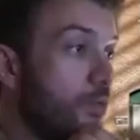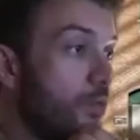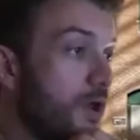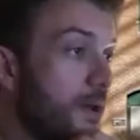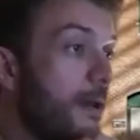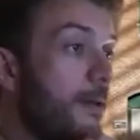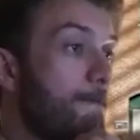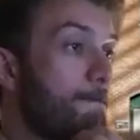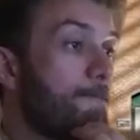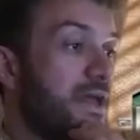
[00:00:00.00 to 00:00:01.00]
one
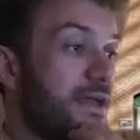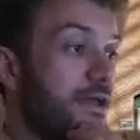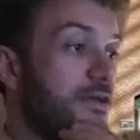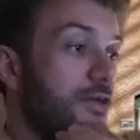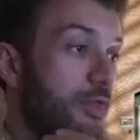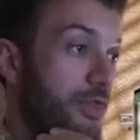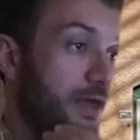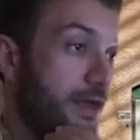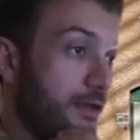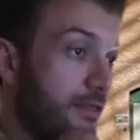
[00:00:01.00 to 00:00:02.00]
big
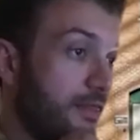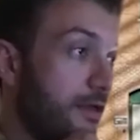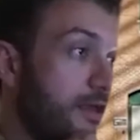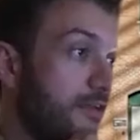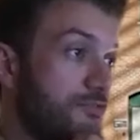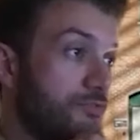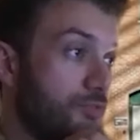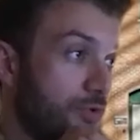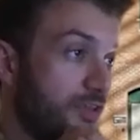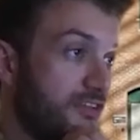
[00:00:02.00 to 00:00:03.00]
thing that has
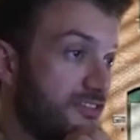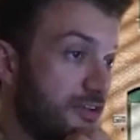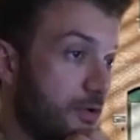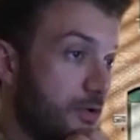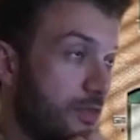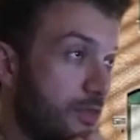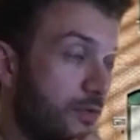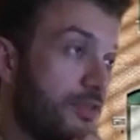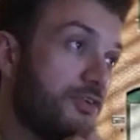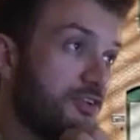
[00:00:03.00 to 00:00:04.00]
really stuck with,
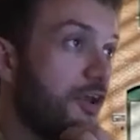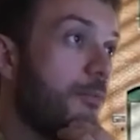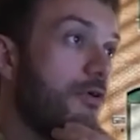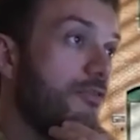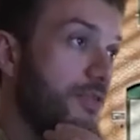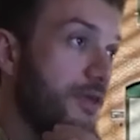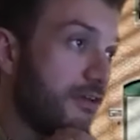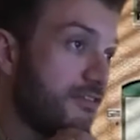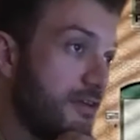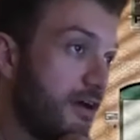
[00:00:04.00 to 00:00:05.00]
well, there's a number of
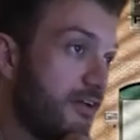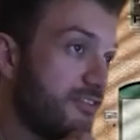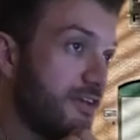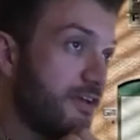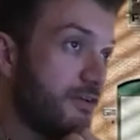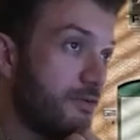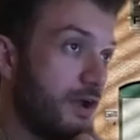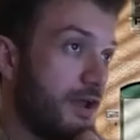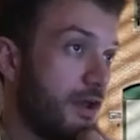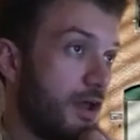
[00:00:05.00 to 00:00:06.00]
things, honestly, right?